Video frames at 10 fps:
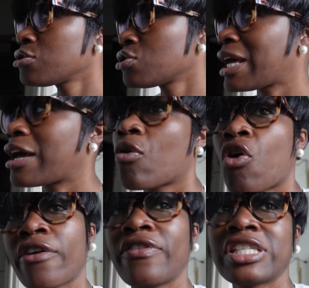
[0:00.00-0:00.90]
go to like a
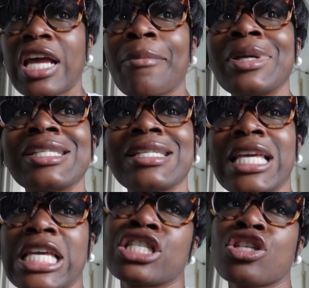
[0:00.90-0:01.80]
coffee shop and just
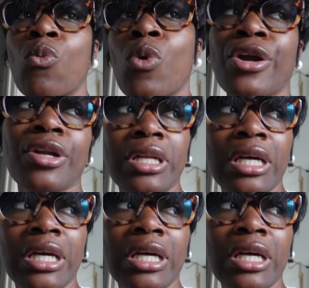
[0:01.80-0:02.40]
get some work